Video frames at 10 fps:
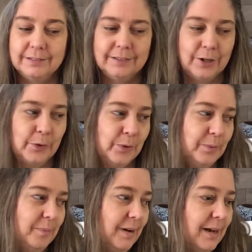not a
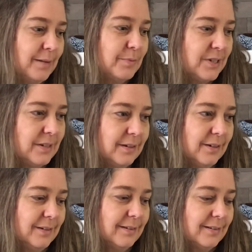group. I am
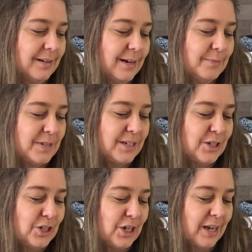I am
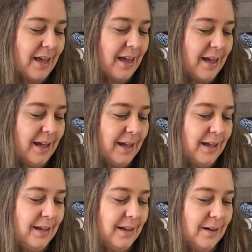stitching a